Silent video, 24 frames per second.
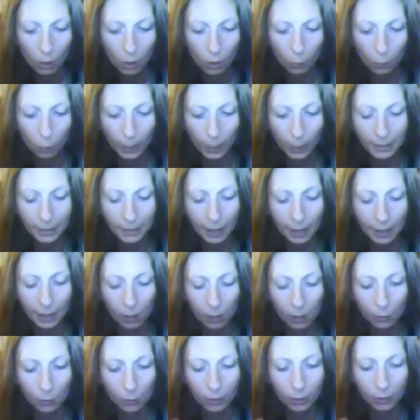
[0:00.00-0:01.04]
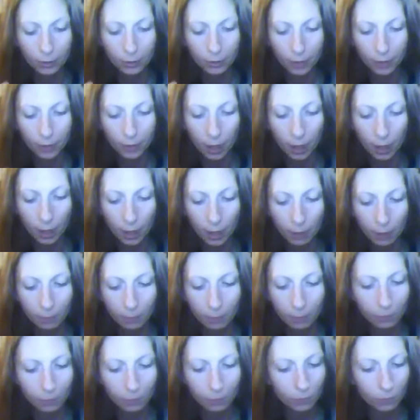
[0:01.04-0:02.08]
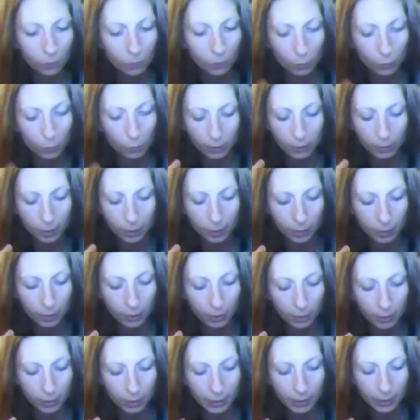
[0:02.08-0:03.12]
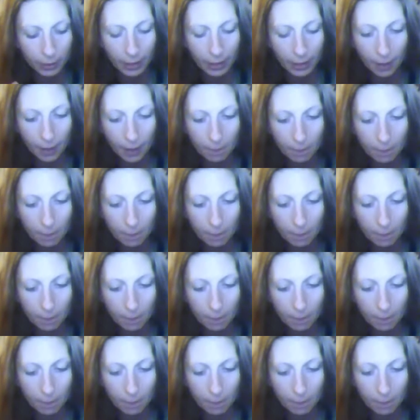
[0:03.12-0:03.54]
Right now, there's through summer, there is a